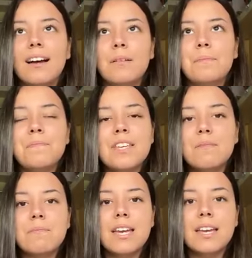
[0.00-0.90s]
Um,
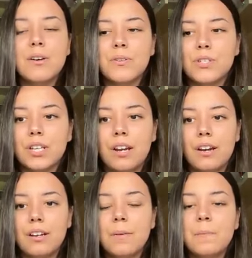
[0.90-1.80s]
they may got
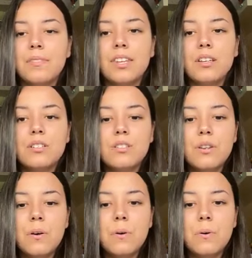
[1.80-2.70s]
scared.
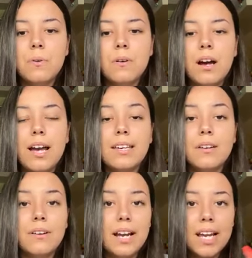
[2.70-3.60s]
So I
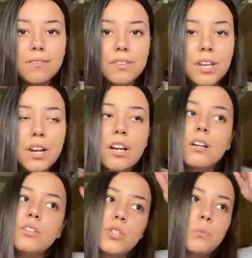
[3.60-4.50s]
arrived
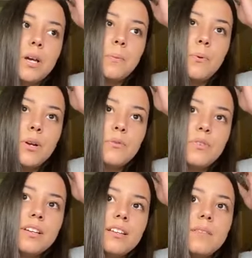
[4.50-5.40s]
there to my
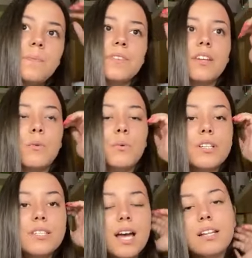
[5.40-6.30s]
boyfriend.
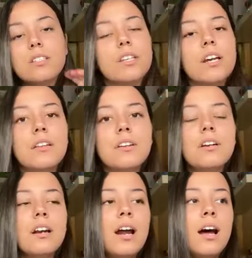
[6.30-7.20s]
We sat
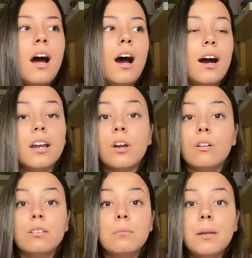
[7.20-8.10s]
together. I
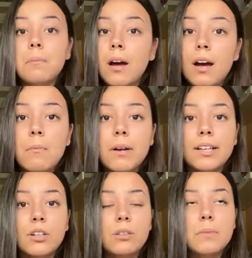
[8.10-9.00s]
called my mom,
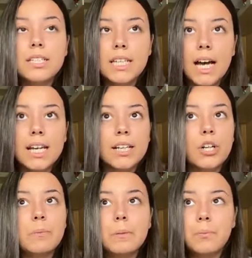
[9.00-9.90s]
I called my dad, I
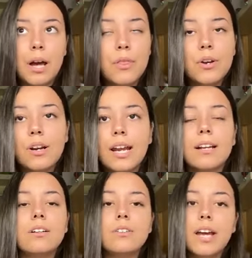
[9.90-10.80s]
called my brother, I
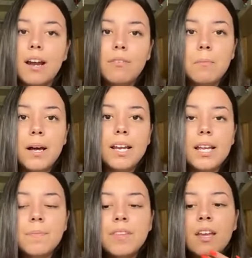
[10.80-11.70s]
called
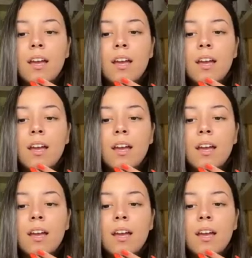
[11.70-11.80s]
everybody.